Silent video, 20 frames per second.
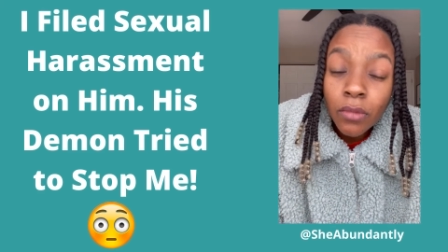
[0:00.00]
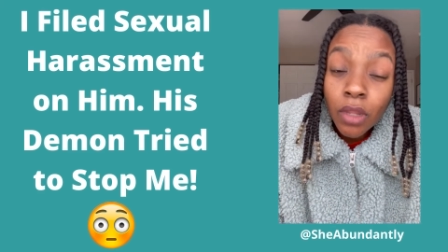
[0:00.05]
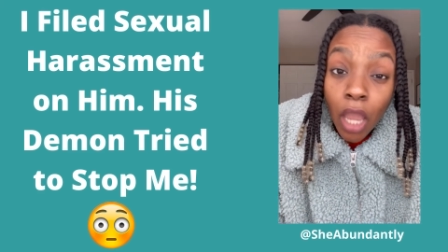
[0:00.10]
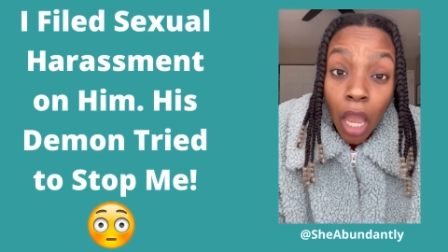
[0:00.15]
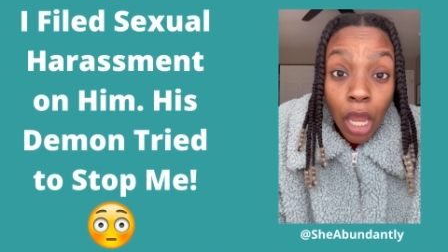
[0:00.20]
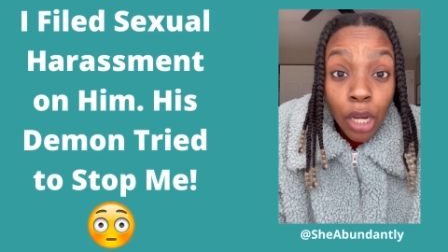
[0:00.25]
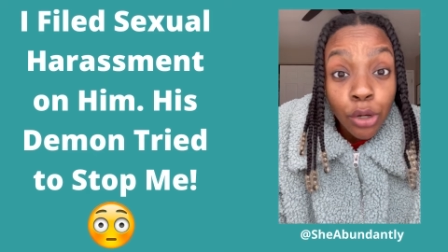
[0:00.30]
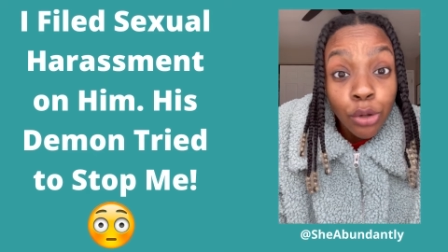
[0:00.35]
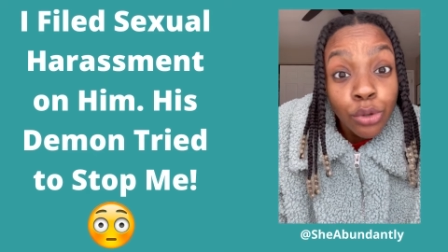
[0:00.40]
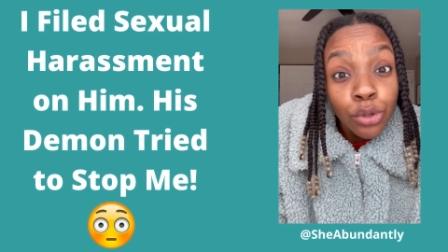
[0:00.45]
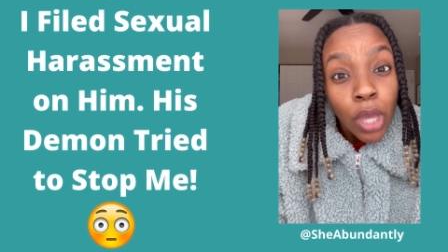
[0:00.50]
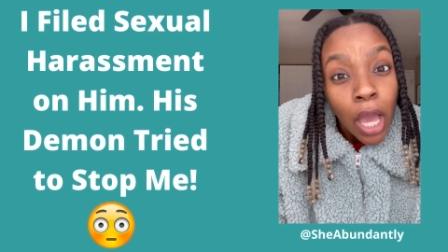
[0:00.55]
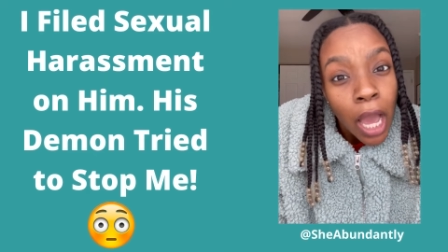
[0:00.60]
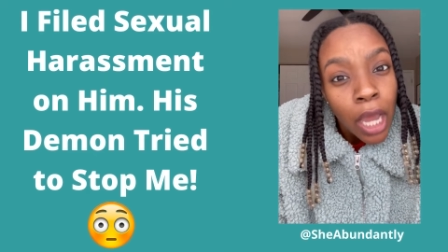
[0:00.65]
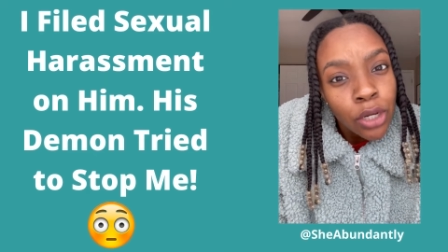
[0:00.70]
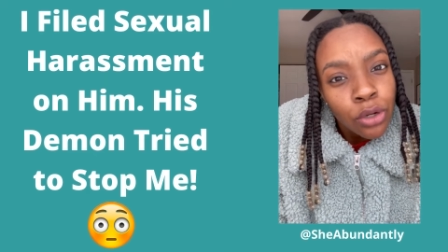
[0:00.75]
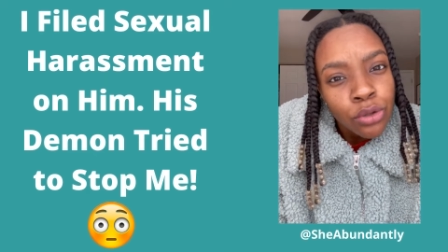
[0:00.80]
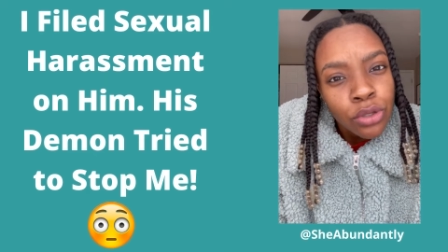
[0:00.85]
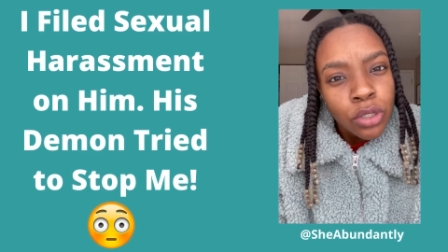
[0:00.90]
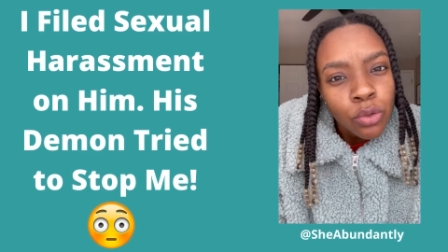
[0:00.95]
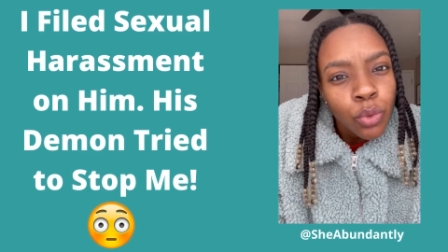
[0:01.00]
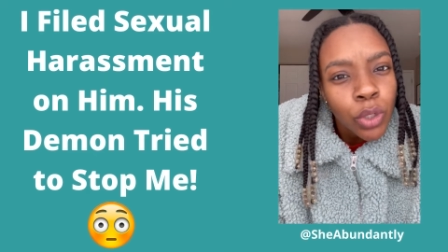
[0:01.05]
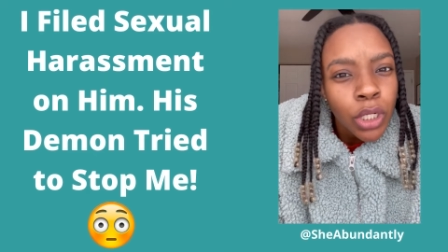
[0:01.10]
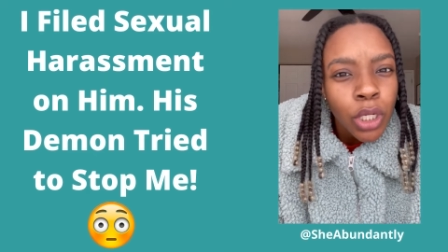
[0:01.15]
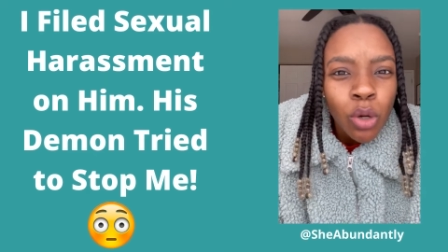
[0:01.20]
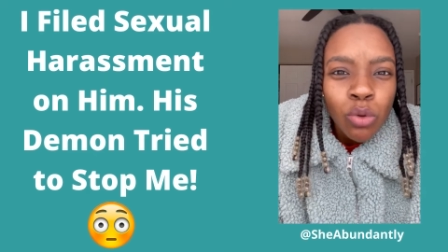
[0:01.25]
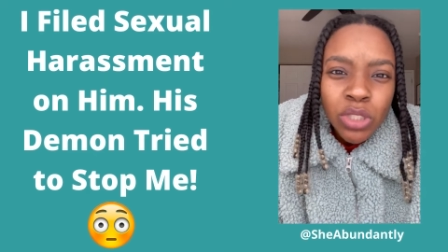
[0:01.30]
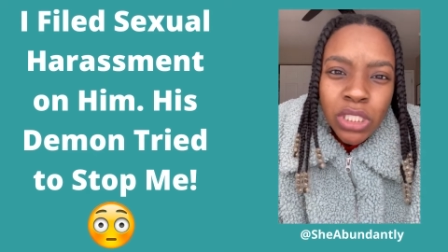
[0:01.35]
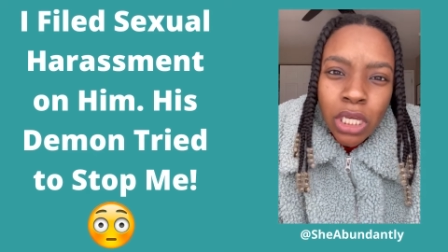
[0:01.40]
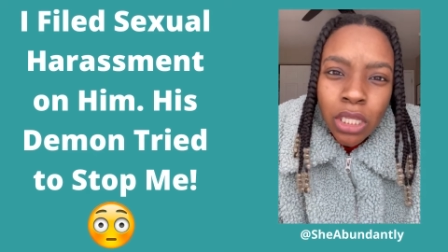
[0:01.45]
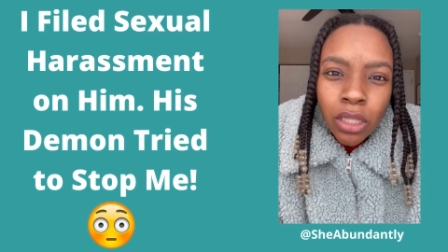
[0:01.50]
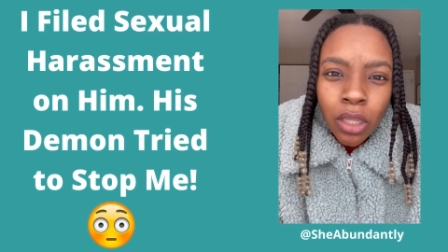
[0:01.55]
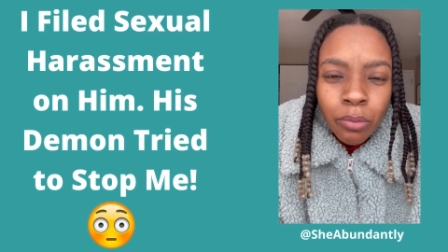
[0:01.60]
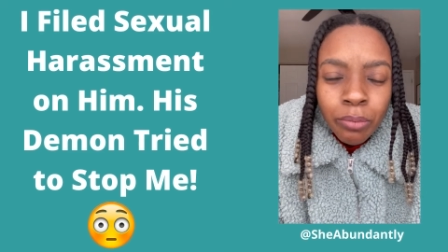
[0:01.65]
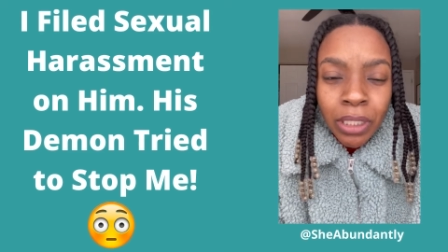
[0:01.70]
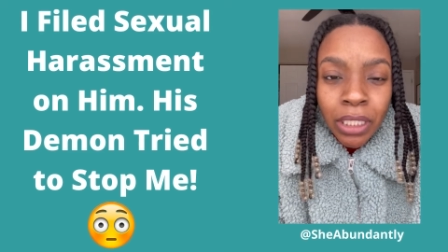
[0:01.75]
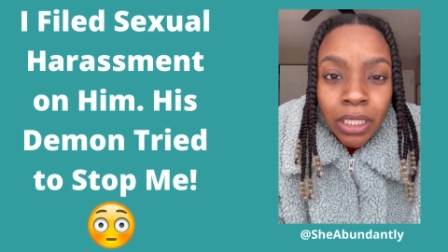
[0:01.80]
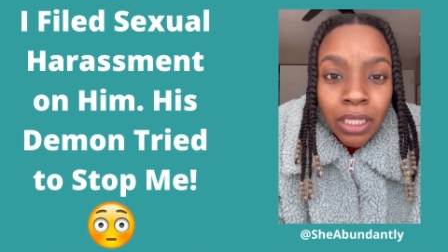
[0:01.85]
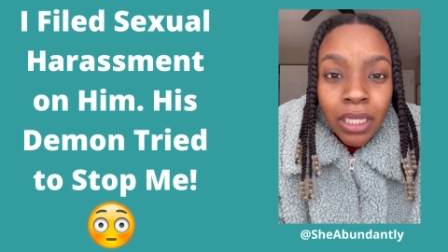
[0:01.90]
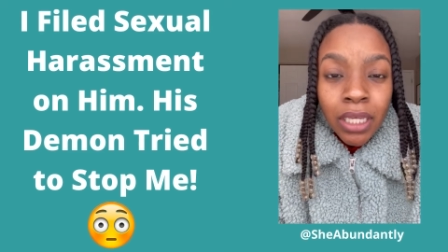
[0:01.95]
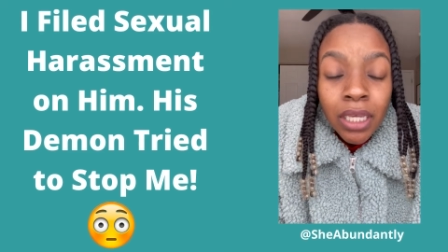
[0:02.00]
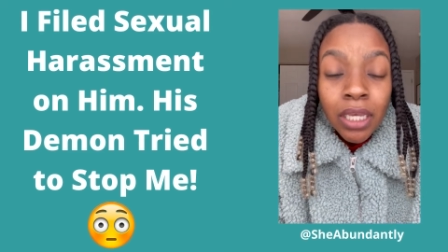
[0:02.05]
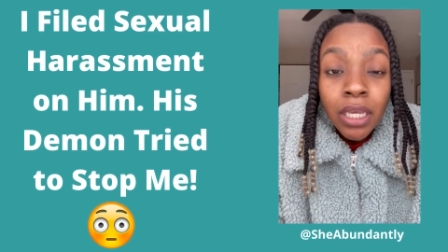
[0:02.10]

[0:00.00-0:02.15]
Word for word: I knew I knew you wouldn't go tell on me.